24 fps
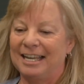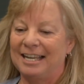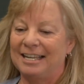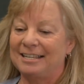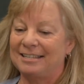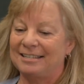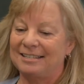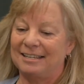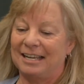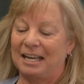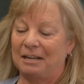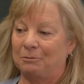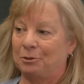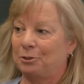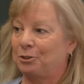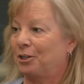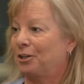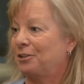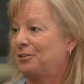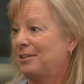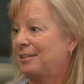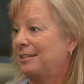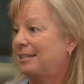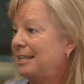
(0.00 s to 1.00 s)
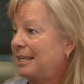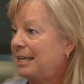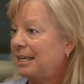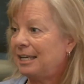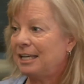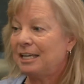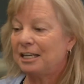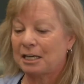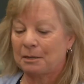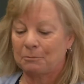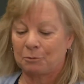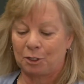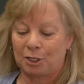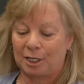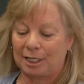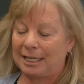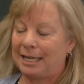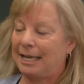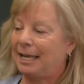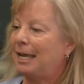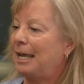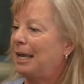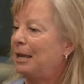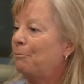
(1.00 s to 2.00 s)
get ski and I'm going to
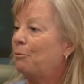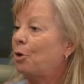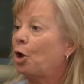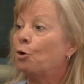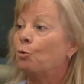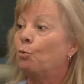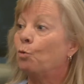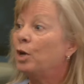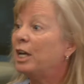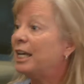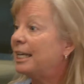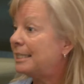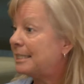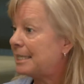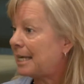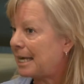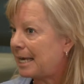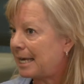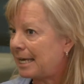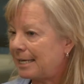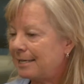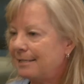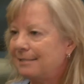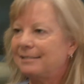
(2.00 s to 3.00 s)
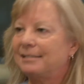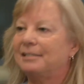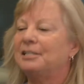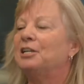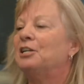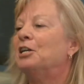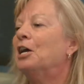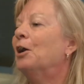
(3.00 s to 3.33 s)
camp on weekdays,